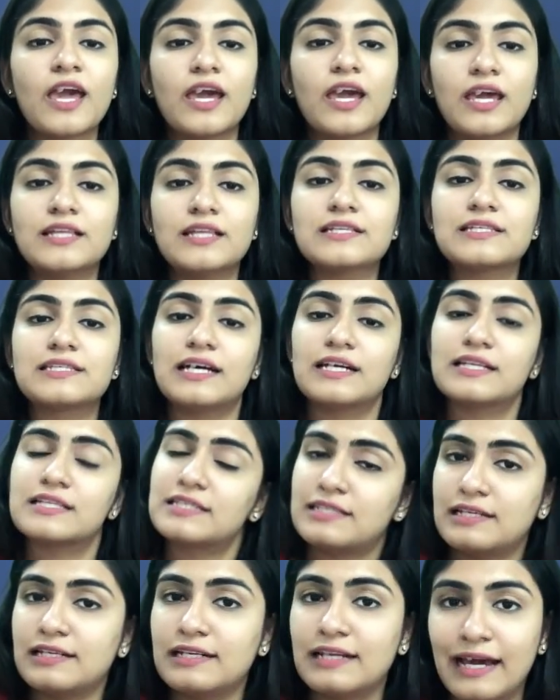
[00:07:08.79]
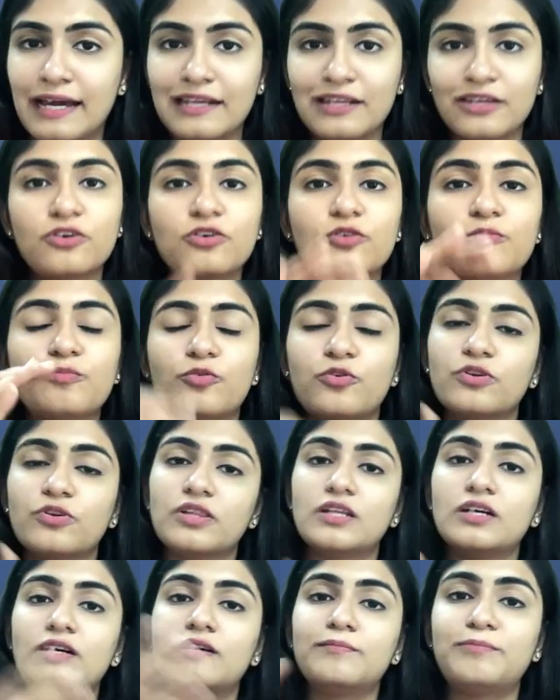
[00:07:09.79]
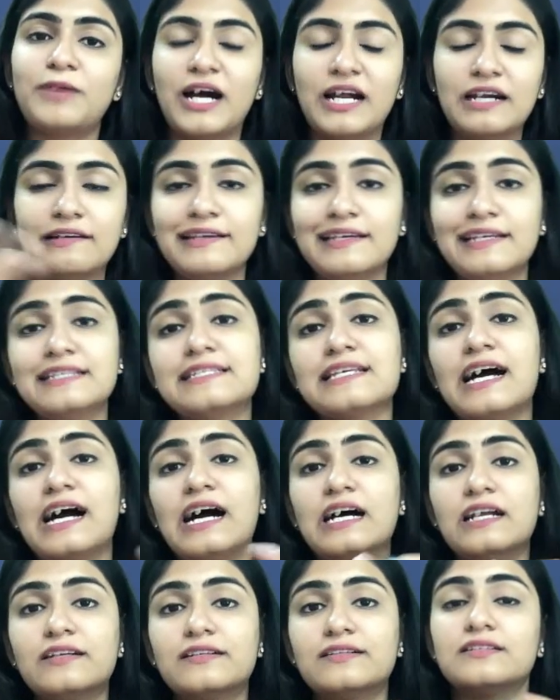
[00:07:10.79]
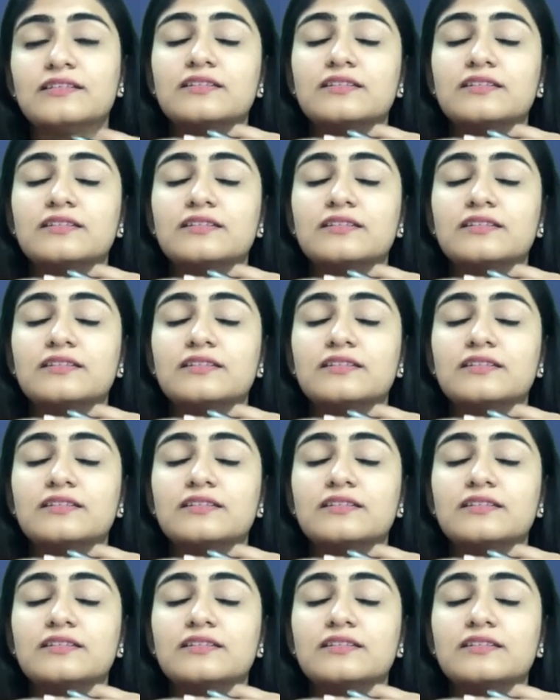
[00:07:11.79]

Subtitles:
In such scenario, both the parties are